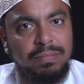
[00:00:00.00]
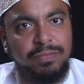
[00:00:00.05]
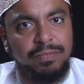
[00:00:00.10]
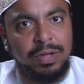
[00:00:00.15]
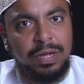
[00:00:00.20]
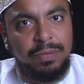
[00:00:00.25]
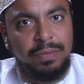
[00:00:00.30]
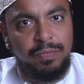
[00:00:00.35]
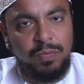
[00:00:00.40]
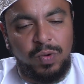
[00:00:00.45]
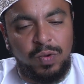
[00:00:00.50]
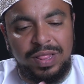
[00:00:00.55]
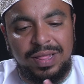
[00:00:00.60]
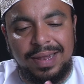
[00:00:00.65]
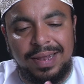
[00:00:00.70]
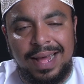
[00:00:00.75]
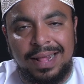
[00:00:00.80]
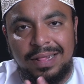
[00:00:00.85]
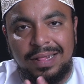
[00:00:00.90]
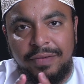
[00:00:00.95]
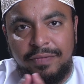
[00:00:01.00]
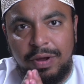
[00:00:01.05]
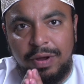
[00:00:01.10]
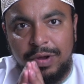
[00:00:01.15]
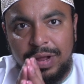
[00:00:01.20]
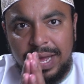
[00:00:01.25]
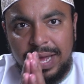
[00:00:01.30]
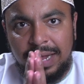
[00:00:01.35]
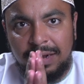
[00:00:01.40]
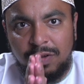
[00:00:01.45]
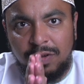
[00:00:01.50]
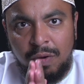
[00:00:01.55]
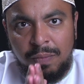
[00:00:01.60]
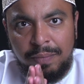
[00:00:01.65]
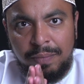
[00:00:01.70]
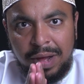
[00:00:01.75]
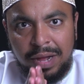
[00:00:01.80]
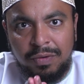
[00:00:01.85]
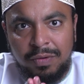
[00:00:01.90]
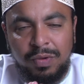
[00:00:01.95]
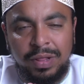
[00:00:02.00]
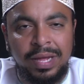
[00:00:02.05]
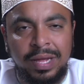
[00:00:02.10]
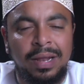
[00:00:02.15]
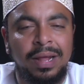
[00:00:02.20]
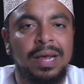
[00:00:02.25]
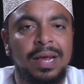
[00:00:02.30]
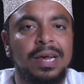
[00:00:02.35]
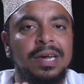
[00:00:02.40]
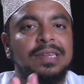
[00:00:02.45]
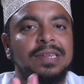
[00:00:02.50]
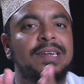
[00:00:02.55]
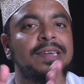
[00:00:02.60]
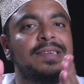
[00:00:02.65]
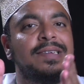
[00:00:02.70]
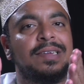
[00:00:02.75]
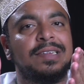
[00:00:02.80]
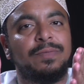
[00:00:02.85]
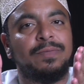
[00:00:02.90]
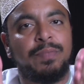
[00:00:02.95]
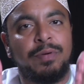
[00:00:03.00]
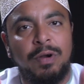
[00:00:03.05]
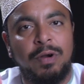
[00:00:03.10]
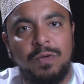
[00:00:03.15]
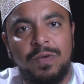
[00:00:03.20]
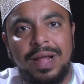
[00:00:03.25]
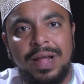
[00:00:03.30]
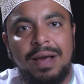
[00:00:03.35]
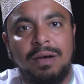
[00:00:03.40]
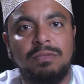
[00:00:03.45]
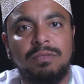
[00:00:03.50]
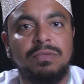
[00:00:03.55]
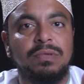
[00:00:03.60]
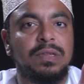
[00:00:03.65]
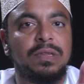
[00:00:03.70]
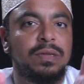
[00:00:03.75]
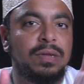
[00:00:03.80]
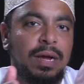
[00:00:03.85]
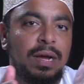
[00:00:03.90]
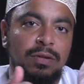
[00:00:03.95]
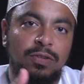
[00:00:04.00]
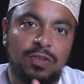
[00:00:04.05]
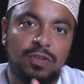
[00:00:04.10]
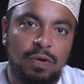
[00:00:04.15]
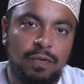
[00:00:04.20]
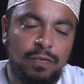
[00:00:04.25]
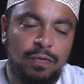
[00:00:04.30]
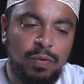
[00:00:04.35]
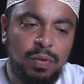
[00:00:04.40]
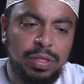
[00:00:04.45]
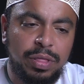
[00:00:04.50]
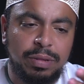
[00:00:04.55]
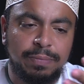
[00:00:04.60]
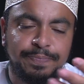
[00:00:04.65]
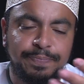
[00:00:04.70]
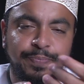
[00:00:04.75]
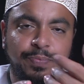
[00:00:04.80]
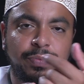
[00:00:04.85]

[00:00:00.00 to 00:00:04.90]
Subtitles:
with it at the very end combined with it, such as pronouns and so forth.